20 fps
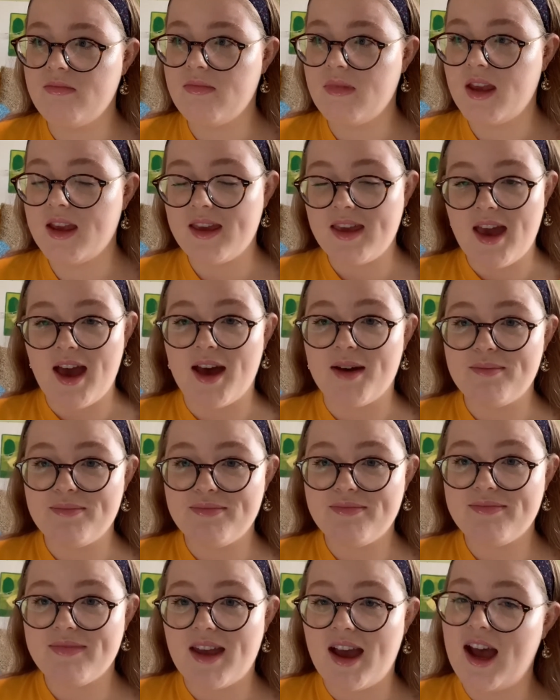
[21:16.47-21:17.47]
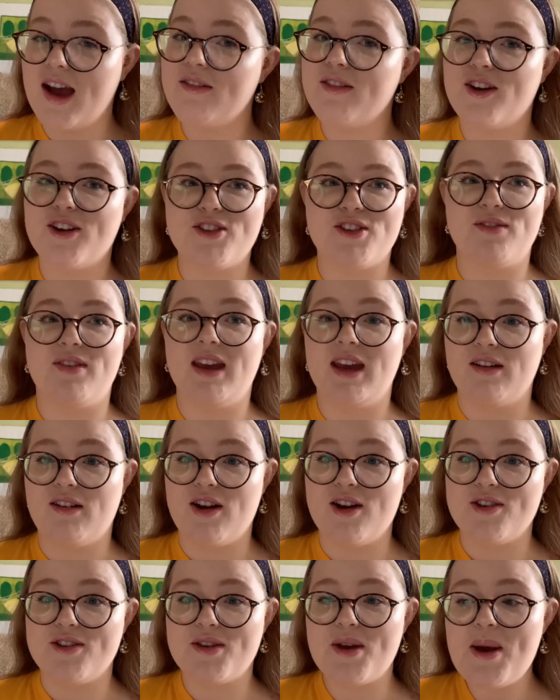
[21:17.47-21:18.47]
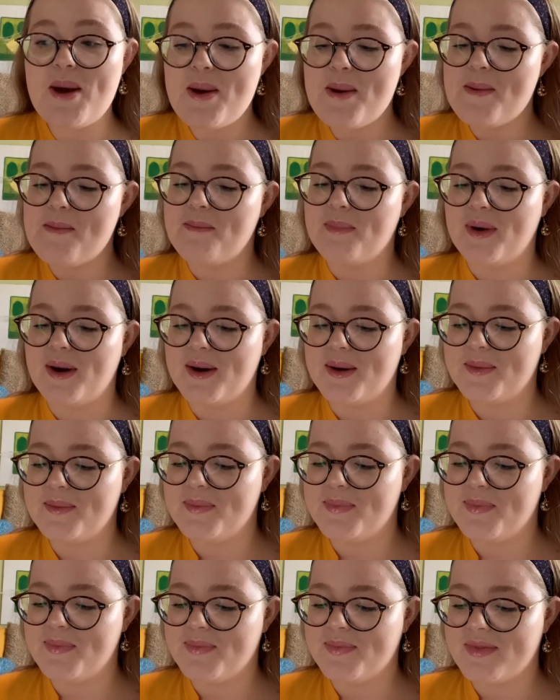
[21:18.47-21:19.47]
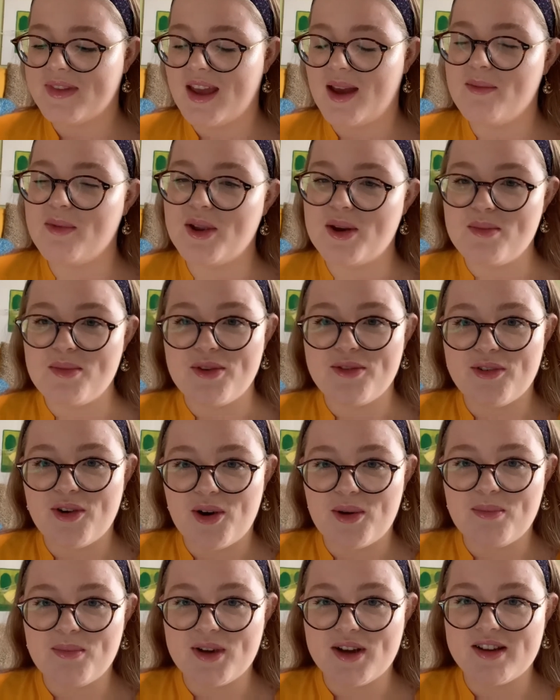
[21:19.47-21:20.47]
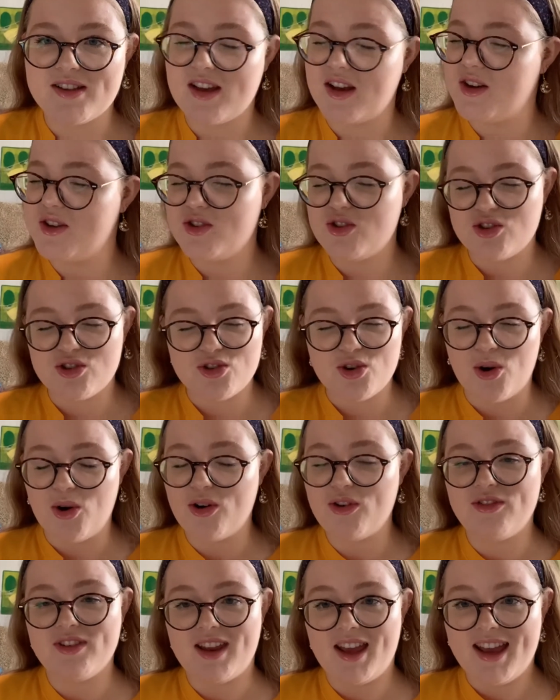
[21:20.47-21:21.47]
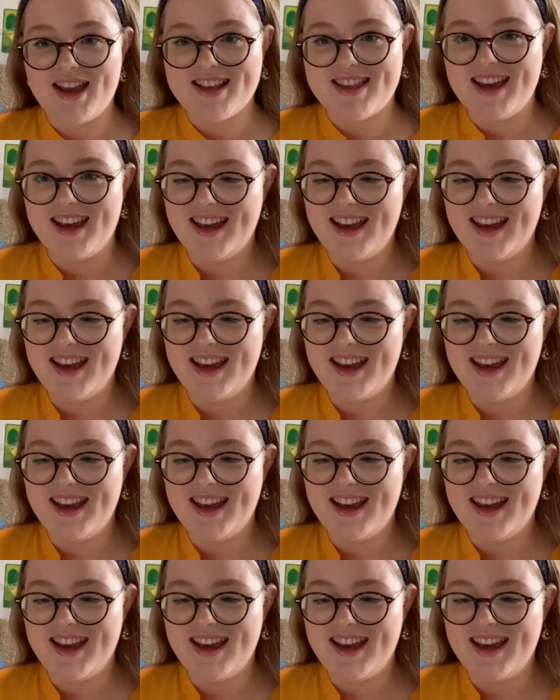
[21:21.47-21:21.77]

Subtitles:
Yeah, I have lots of heroes, but I'm gonna move on because I could just talk for days.